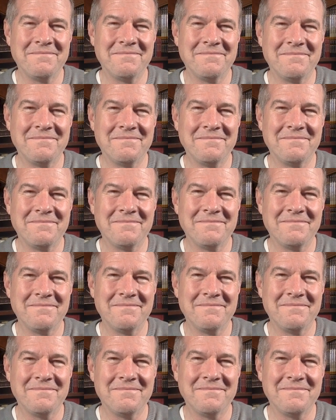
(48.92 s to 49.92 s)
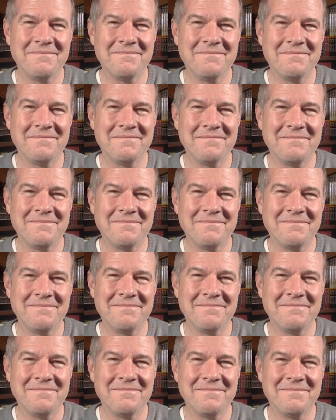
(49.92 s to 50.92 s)

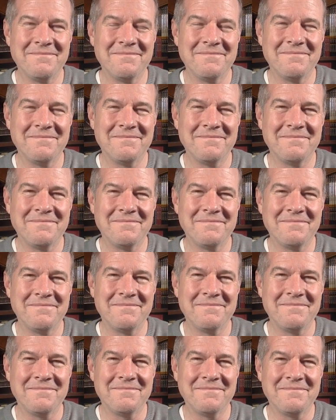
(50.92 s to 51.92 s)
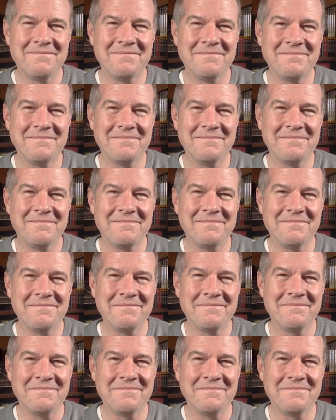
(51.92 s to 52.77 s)
The person shown says nothing.